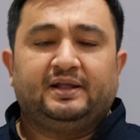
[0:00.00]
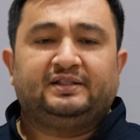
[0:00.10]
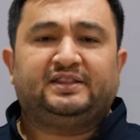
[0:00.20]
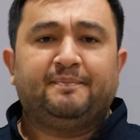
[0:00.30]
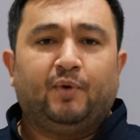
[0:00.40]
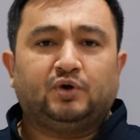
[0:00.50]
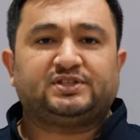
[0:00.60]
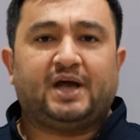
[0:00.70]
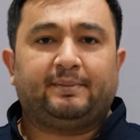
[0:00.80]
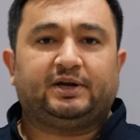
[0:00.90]
The
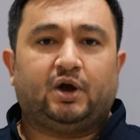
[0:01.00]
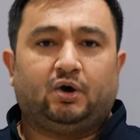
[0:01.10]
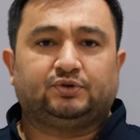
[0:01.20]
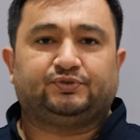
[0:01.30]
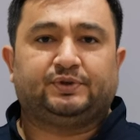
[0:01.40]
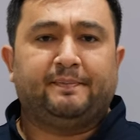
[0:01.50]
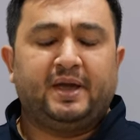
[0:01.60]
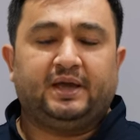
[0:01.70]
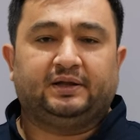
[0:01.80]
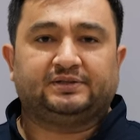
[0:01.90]
most common cause for the
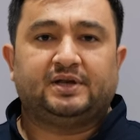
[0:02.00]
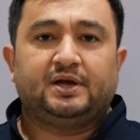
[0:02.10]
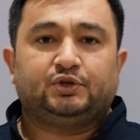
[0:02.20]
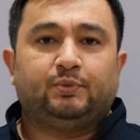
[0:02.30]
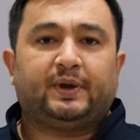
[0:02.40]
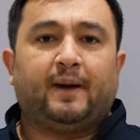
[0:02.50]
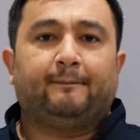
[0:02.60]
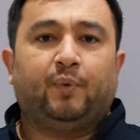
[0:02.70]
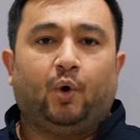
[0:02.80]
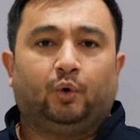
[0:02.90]
males to become
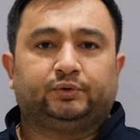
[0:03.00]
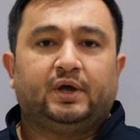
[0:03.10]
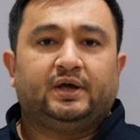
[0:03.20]
bald